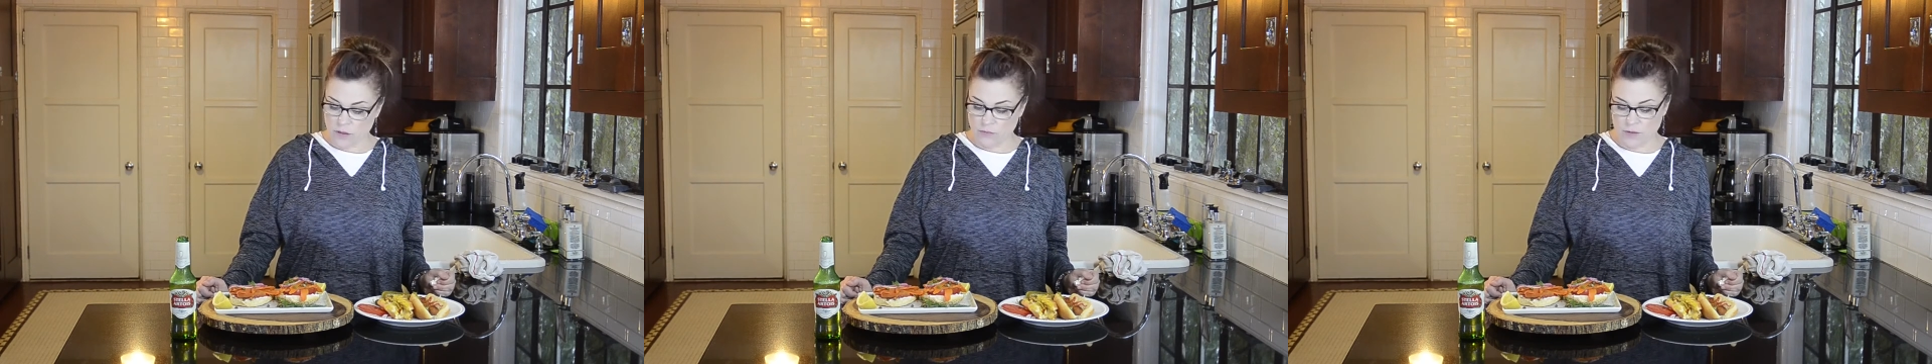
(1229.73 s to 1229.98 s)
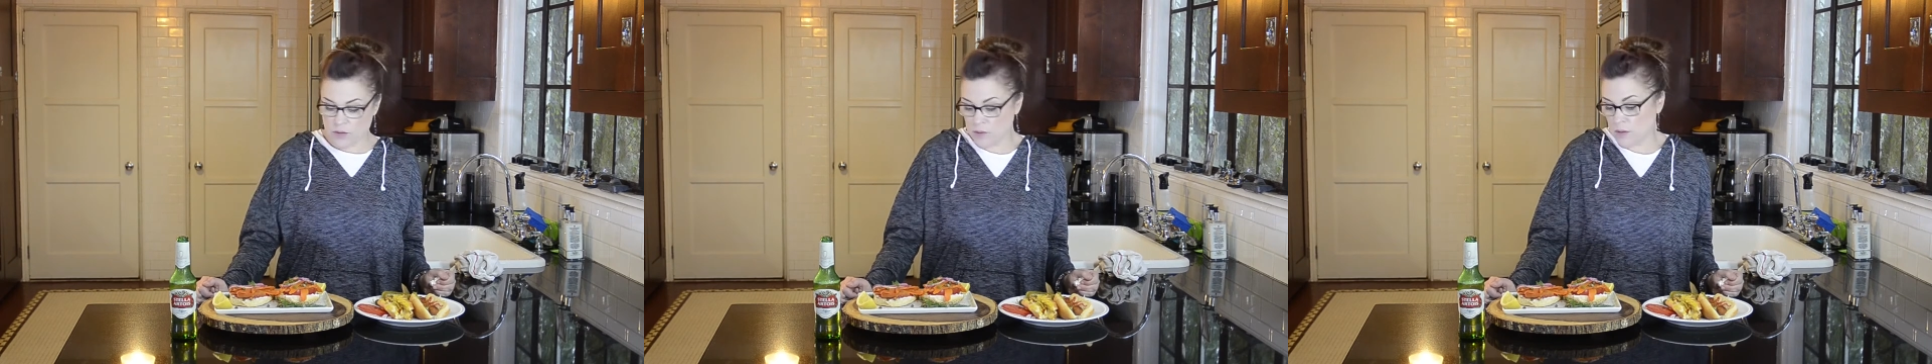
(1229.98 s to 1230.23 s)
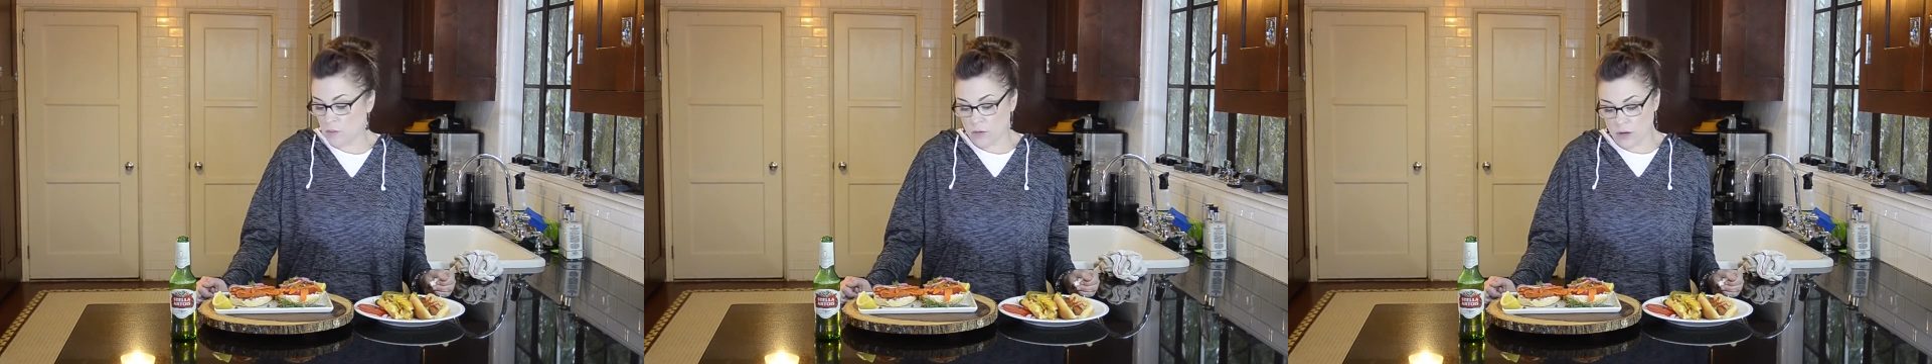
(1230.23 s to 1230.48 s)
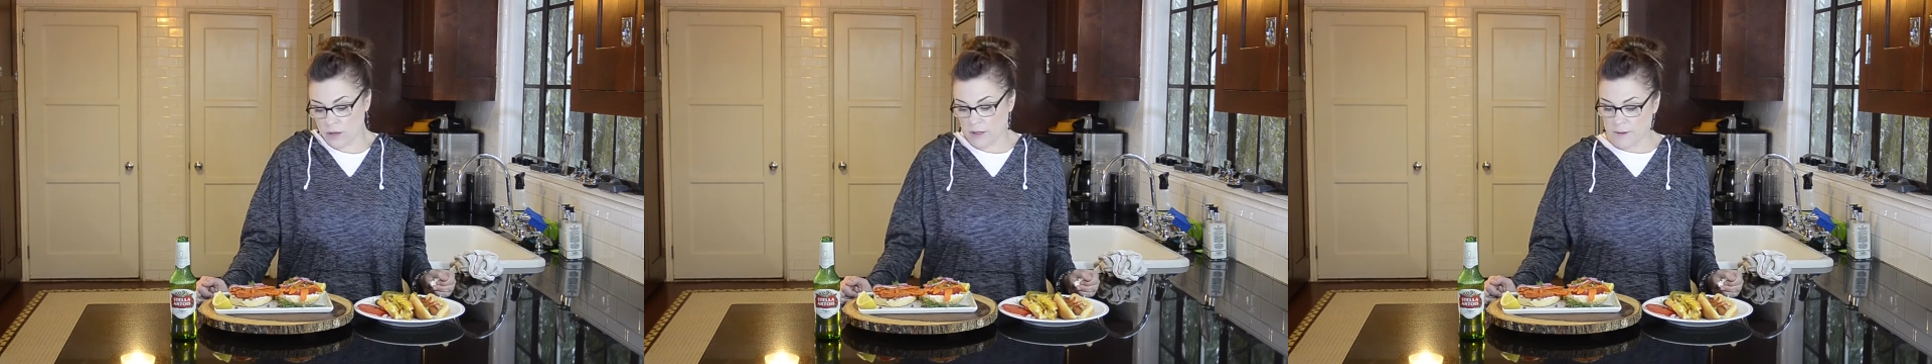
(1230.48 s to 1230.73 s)
They visually
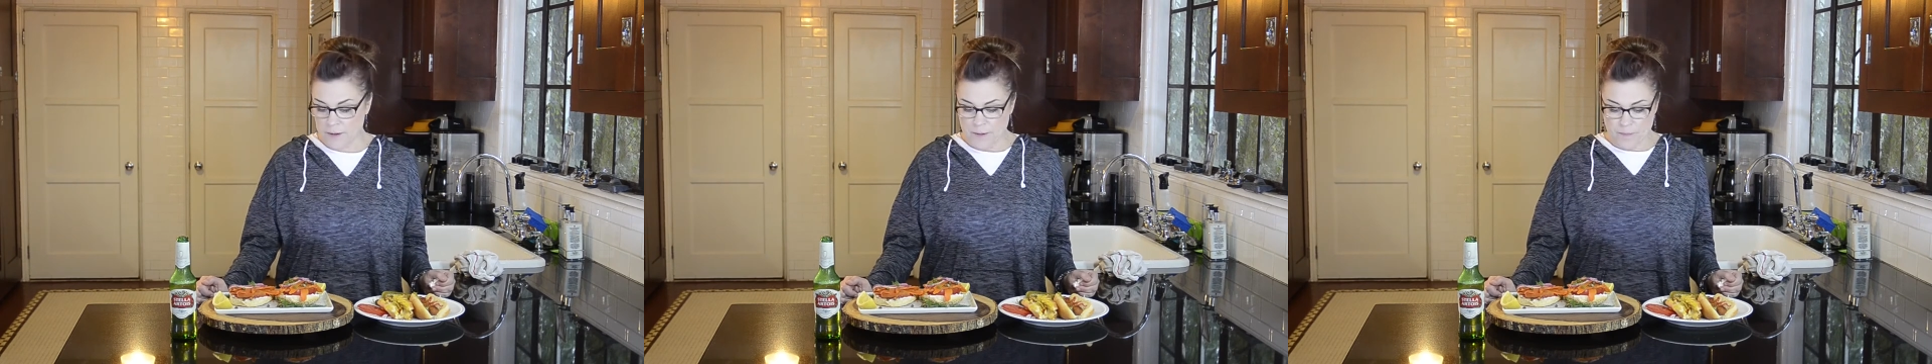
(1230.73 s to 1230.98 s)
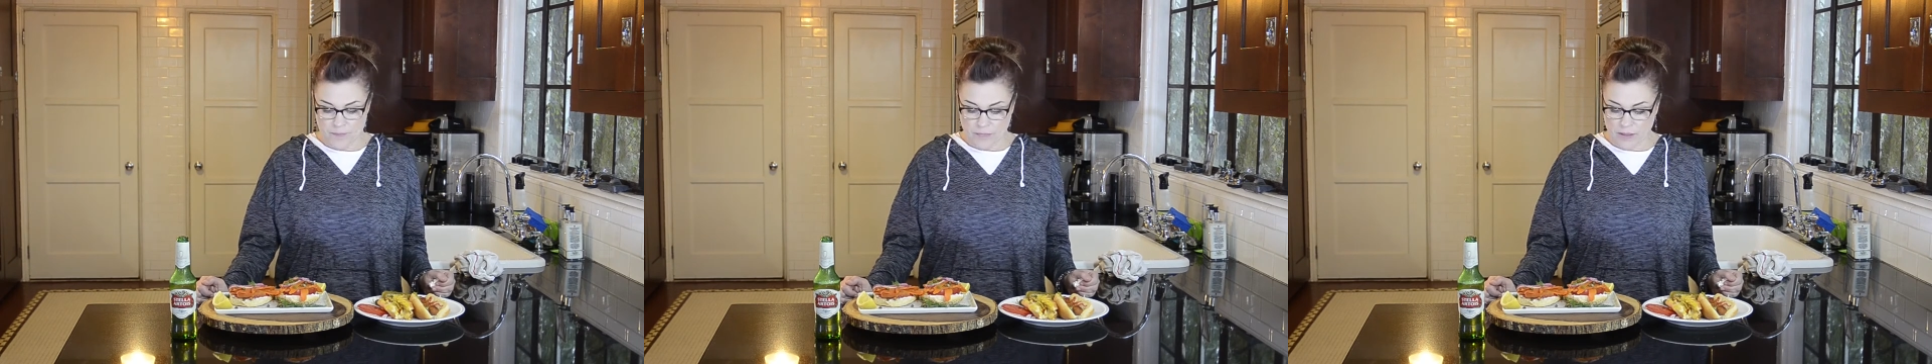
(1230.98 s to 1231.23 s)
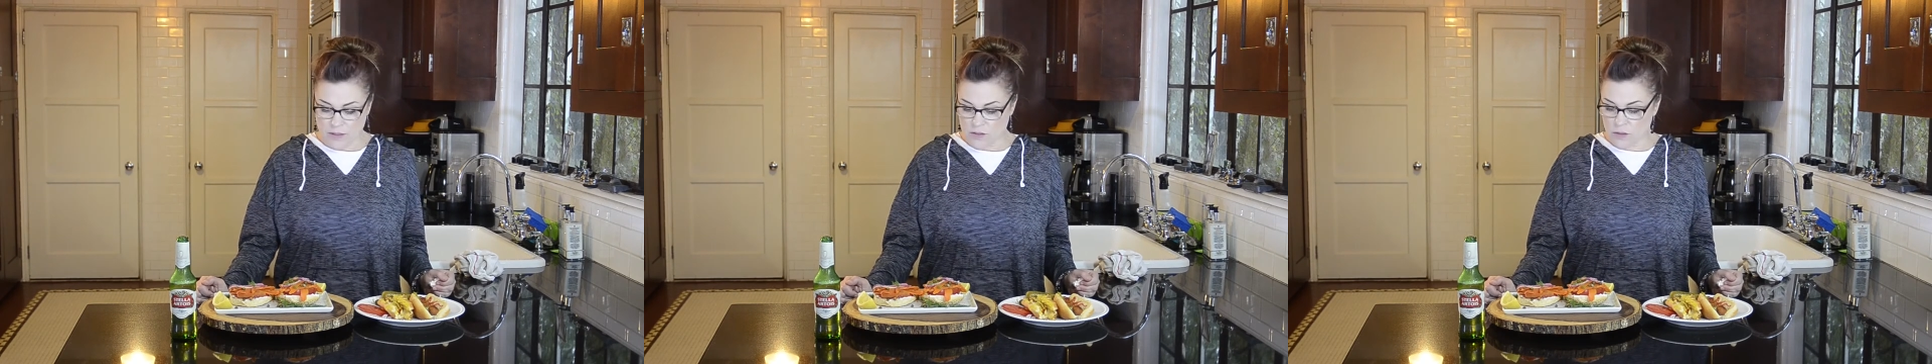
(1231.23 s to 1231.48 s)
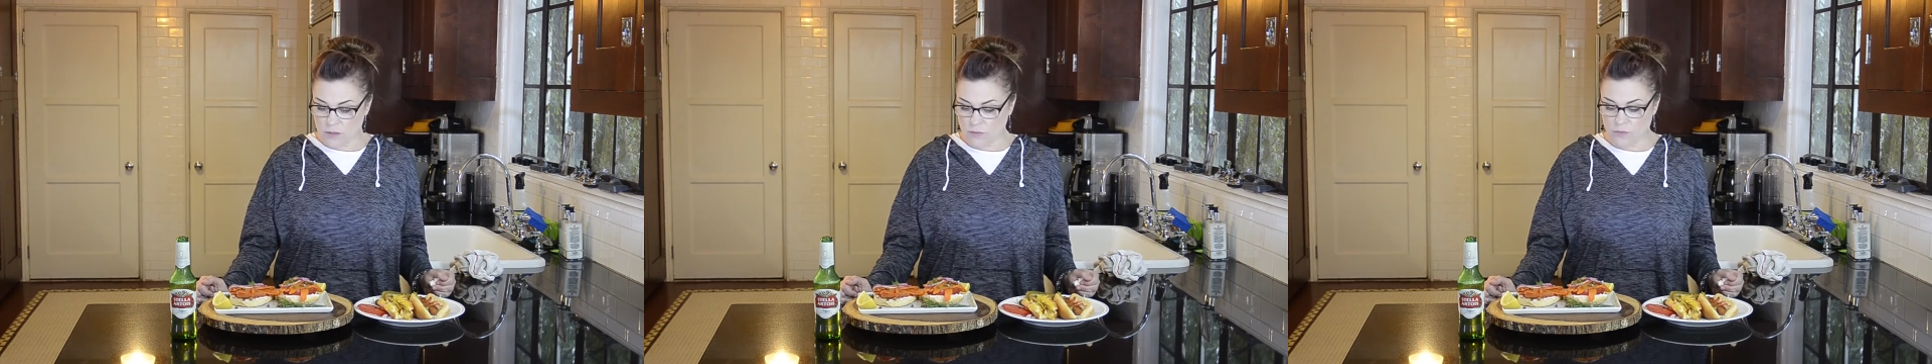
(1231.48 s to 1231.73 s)
work, and
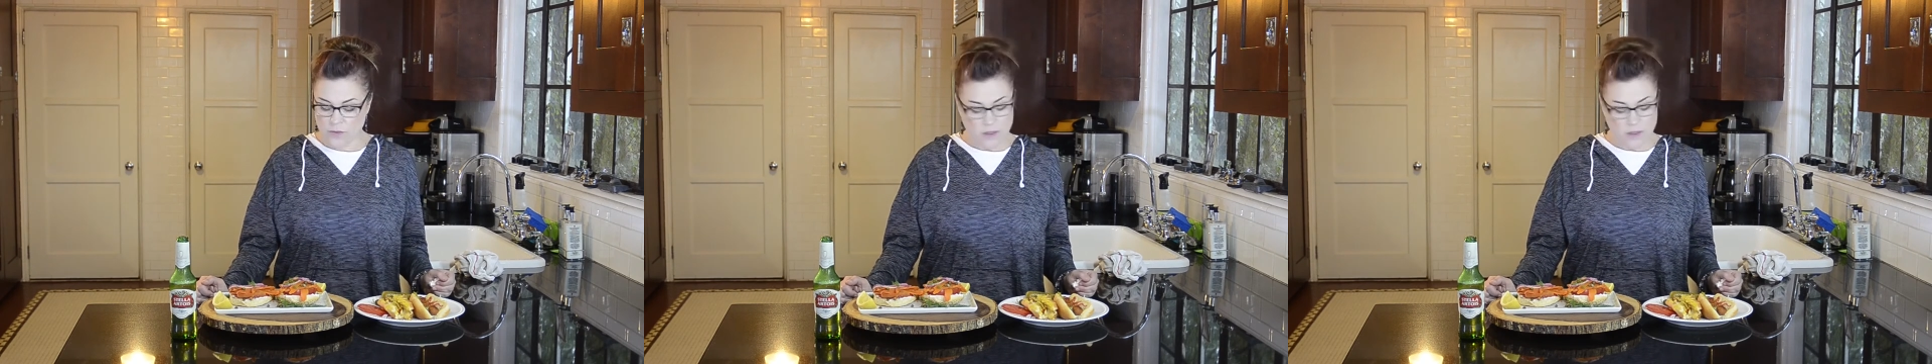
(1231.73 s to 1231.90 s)
it's sort of a